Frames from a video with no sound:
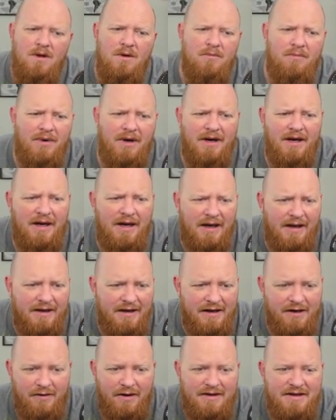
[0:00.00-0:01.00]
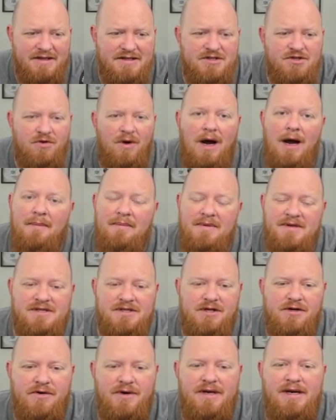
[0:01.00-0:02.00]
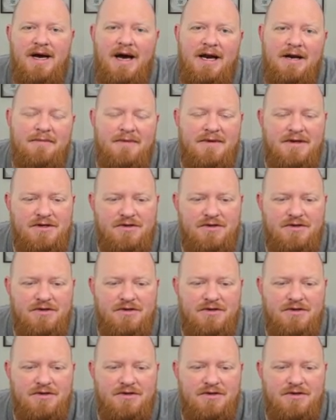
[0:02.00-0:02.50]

But anyway, this dropped. It's a green item that